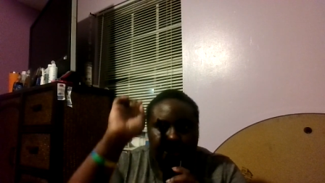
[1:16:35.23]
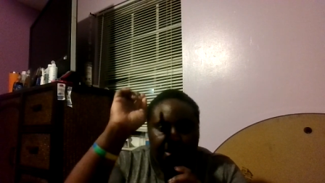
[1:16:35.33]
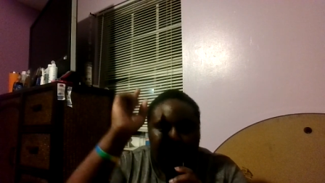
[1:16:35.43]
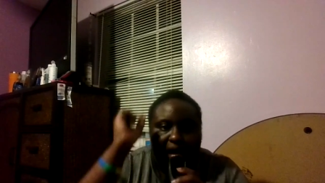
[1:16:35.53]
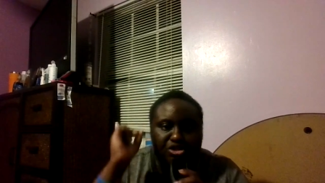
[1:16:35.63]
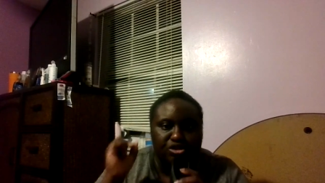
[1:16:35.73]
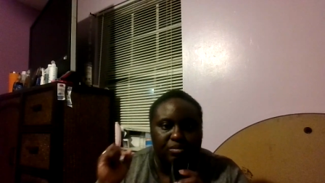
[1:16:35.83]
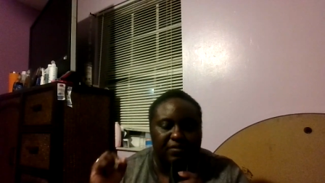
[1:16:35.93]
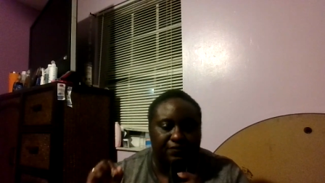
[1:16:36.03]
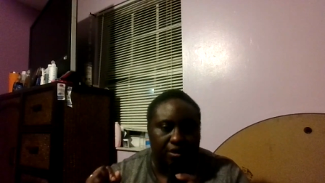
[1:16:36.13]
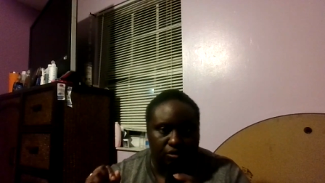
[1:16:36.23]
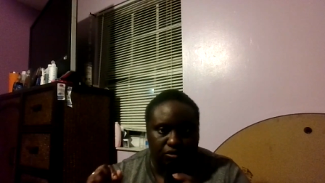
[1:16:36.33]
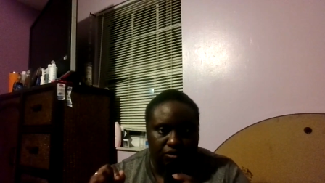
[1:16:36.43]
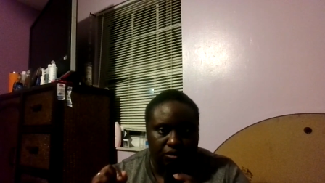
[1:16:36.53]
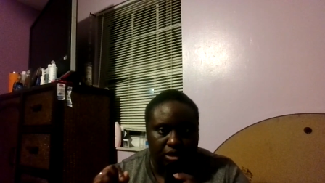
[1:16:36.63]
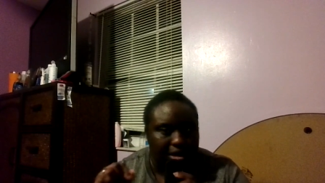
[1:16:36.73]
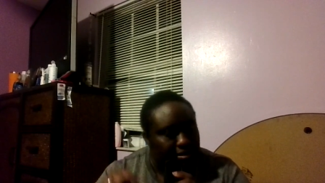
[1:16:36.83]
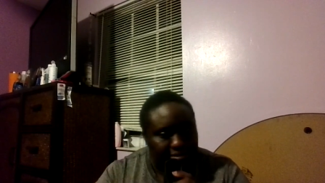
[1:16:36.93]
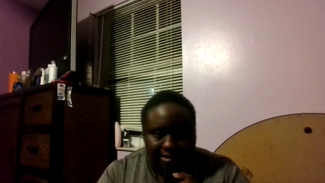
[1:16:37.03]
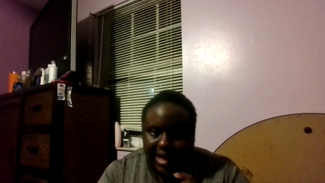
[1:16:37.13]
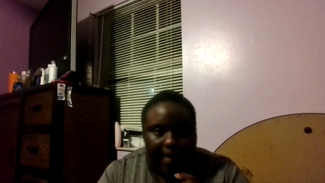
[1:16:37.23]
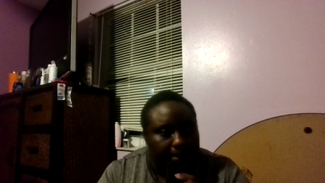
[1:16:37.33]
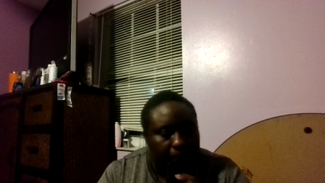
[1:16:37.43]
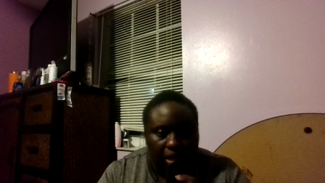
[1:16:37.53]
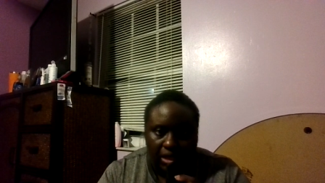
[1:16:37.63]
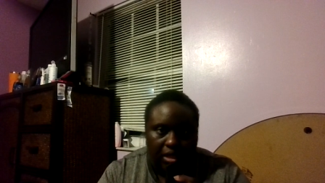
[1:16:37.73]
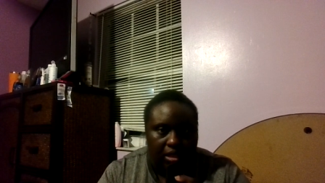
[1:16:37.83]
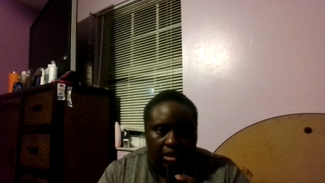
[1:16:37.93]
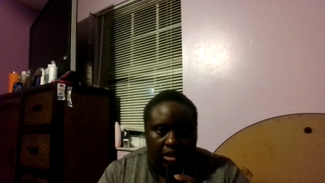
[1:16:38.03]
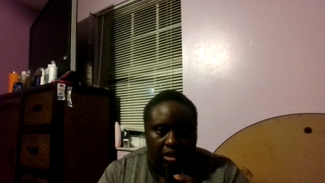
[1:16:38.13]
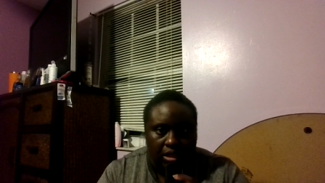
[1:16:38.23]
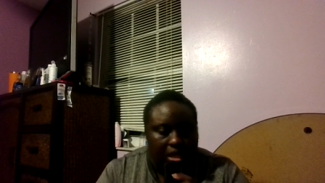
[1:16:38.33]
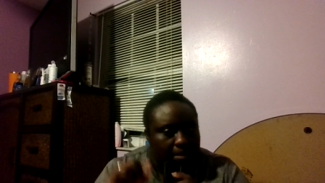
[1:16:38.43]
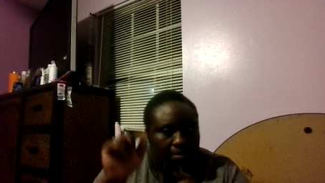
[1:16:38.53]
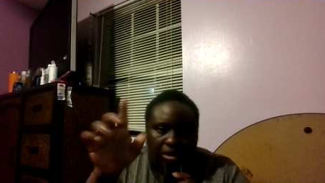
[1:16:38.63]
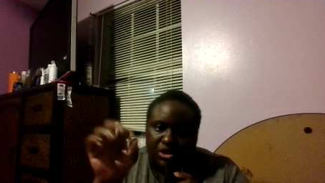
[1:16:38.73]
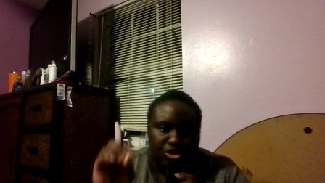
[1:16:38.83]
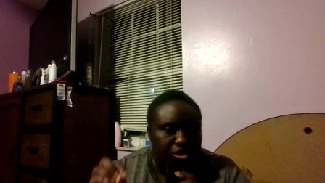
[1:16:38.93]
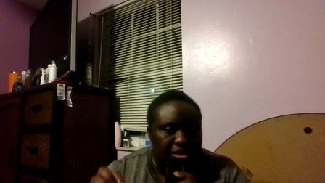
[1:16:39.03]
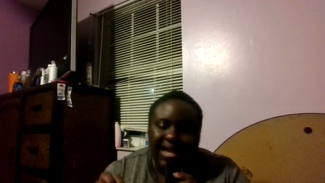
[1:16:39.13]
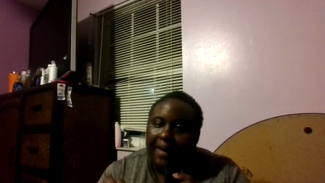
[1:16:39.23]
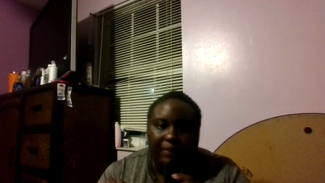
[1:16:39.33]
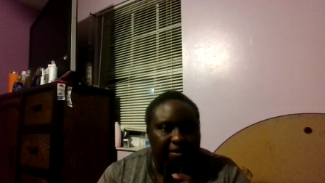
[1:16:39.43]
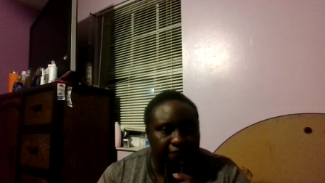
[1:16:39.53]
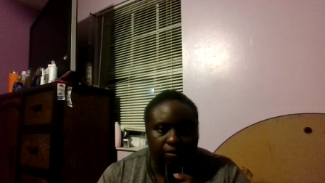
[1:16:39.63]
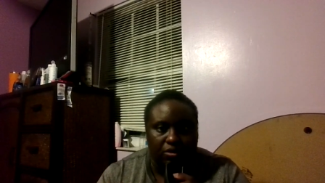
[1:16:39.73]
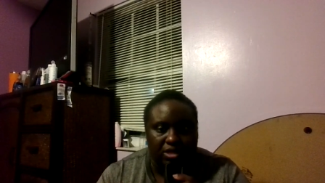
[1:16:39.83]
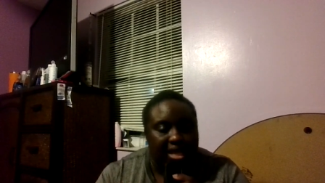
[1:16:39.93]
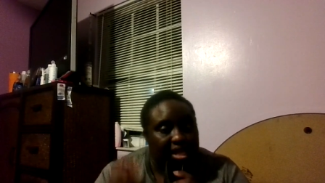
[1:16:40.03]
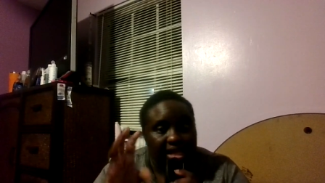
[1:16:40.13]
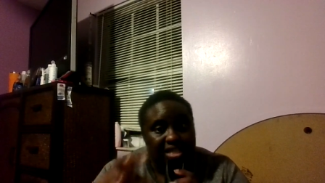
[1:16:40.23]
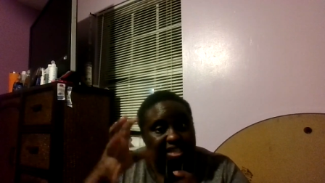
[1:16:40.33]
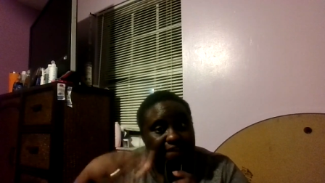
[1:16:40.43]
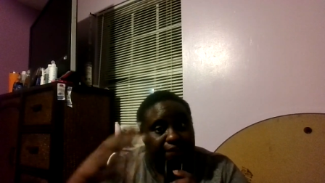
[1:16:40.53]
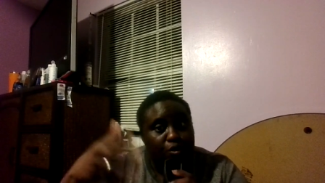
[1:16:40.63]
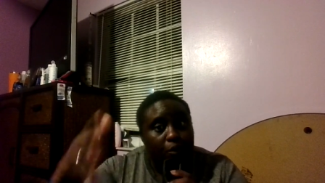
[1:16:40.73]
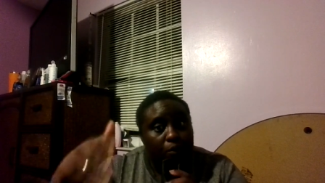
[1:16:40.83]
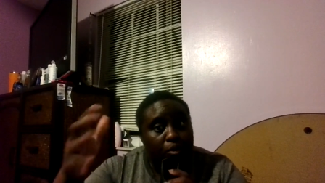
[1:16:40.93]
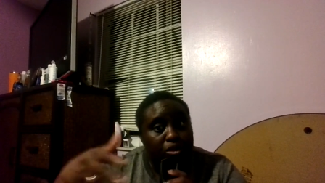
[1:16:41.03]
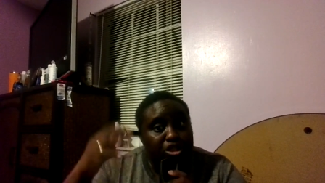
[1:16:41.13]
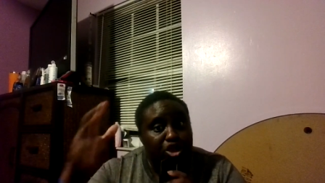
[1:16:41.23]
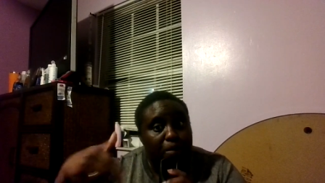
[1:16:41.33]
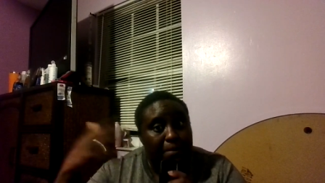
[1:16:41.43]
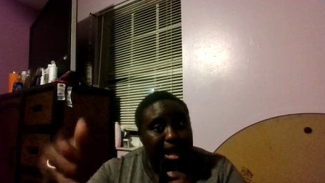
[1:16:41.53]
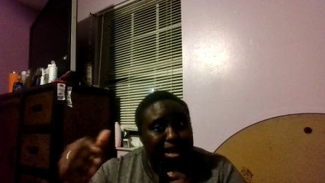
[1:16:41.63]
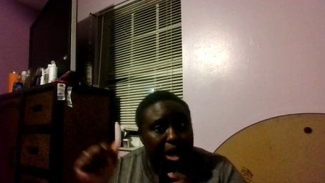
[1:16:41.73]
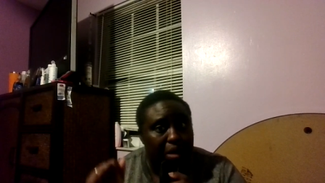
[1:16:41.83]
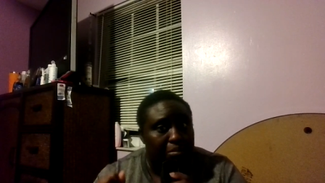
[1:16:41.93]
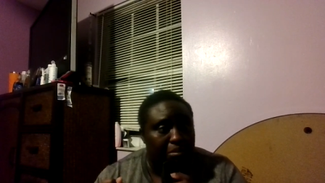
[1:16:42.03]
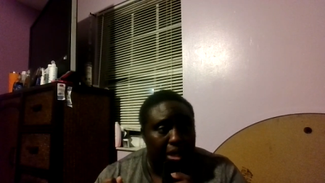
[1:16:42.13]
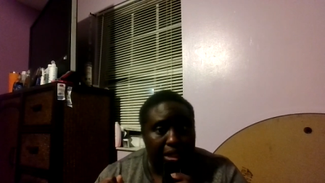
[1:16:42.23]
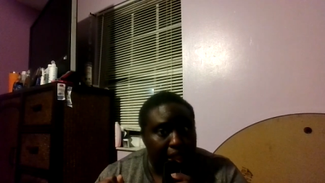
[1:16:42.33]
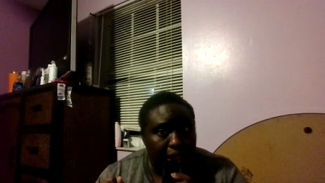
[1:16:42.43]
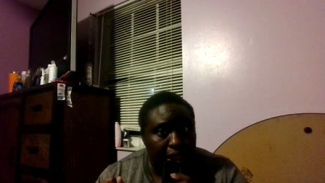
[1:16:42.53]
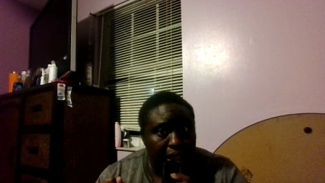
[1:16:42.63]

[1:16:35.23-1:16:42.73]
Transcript: God should be first, not money money should not be first. Because if you put your mind on money,